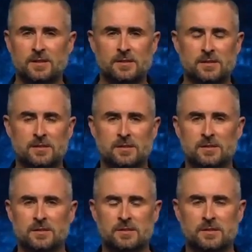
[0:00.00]

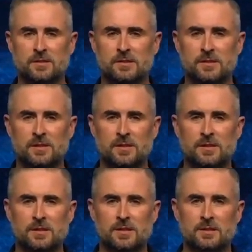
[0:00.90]

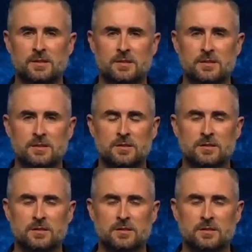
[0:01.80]
Nothing is said.